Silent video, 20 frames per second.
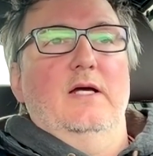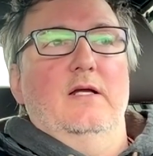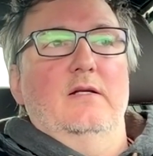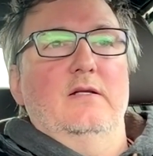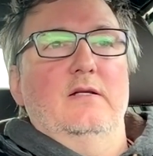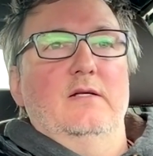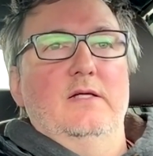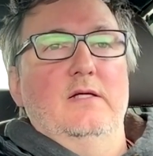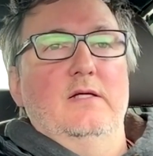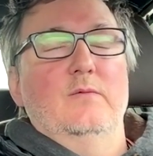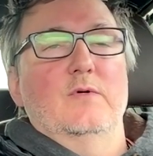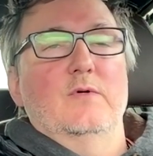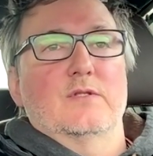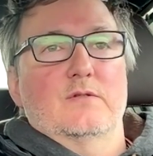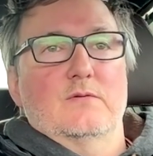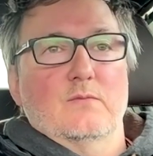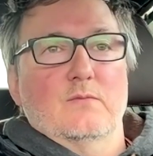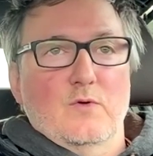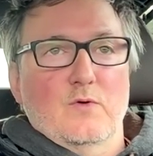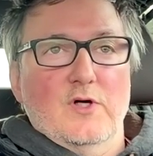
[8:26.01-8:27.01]
and
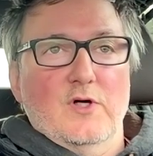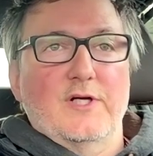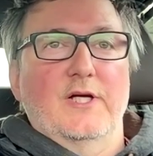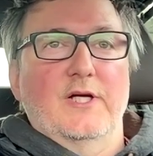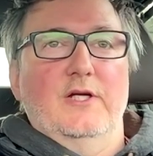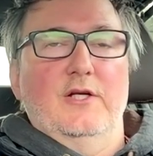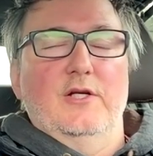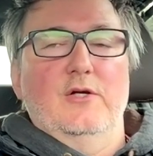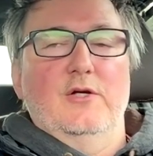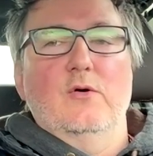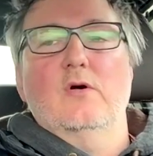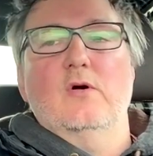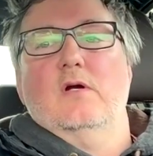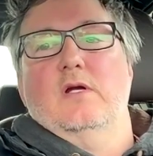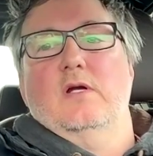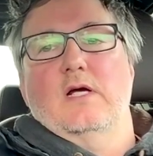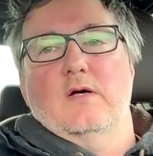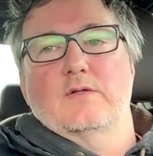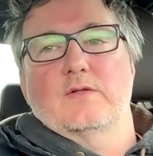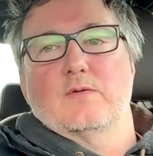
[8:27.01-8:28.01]
he was working in New
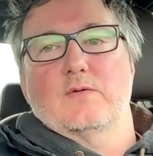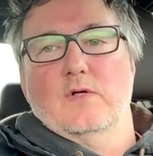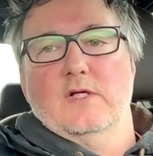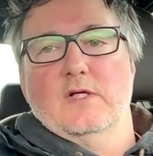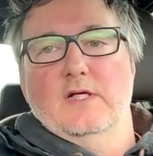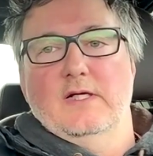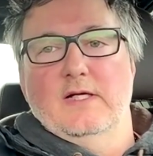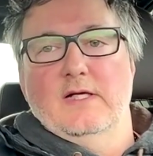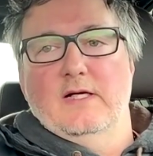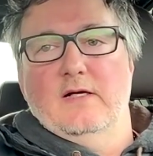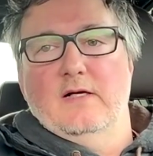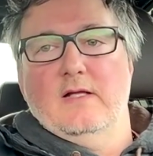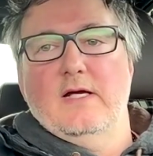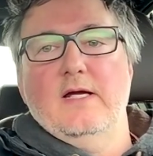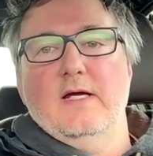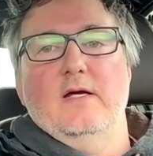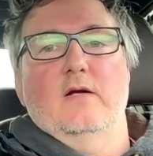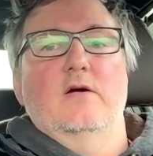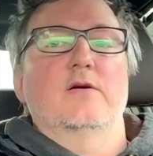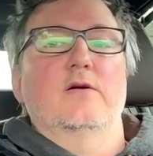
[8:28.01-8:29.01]
York and I was working in
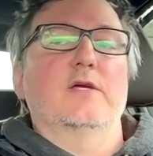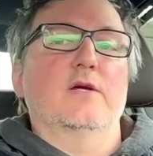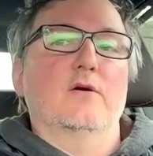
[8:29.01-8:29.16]
LA,